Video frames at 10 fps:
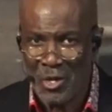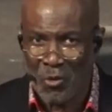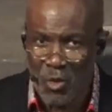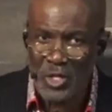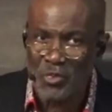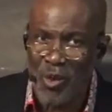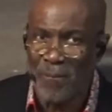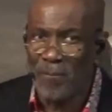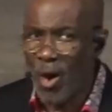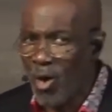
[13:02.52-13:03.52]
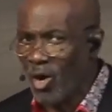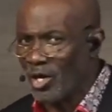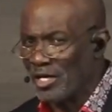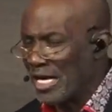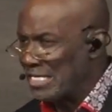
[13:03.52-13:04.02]
which were
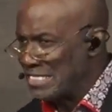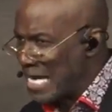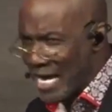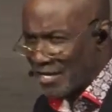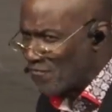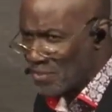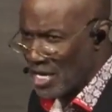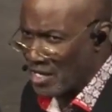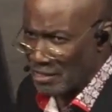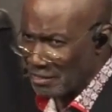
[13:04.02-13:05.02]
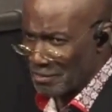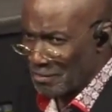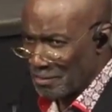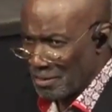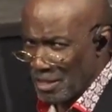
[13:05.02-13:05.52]
born not of blood,
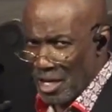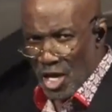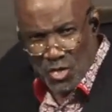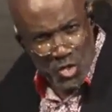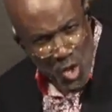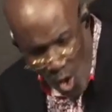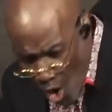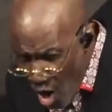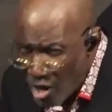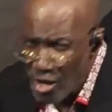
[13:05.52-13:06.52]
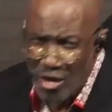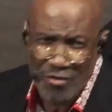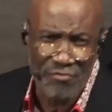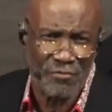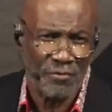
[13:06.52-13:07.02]
nor
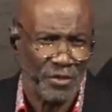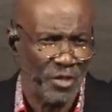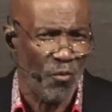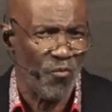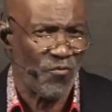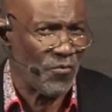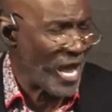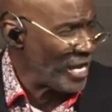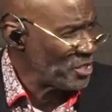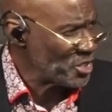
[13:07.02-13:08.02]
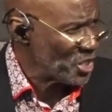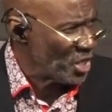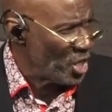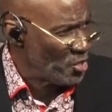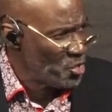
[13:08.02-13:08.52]
of the flesh,
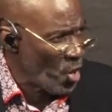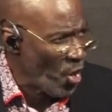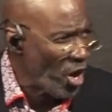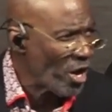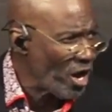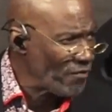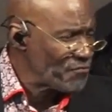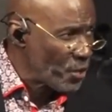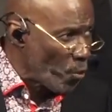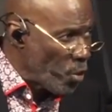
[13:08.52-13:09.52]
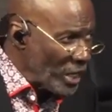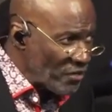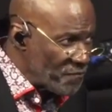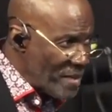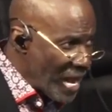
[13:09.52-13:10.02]
nor of the will
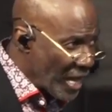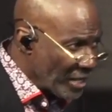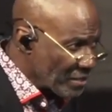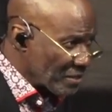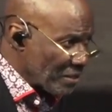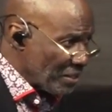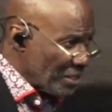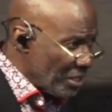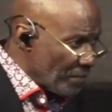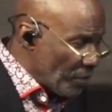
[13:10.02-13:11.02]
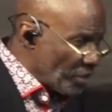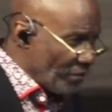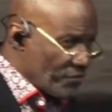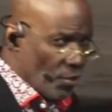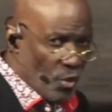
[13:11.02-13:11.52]
of man, but
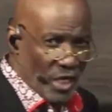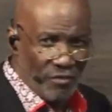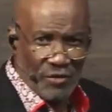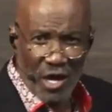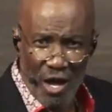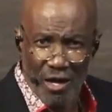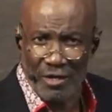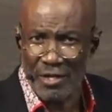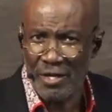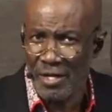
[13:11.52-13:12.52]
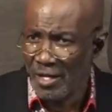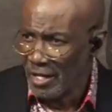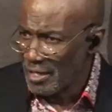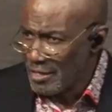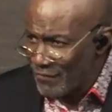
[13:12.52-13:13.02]
of the will of God
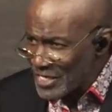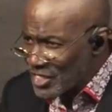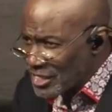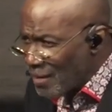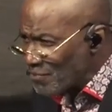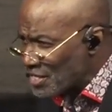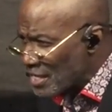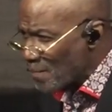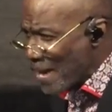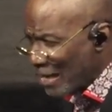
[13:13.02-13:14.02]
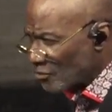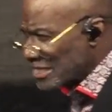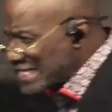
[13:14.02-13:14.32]
there is something about the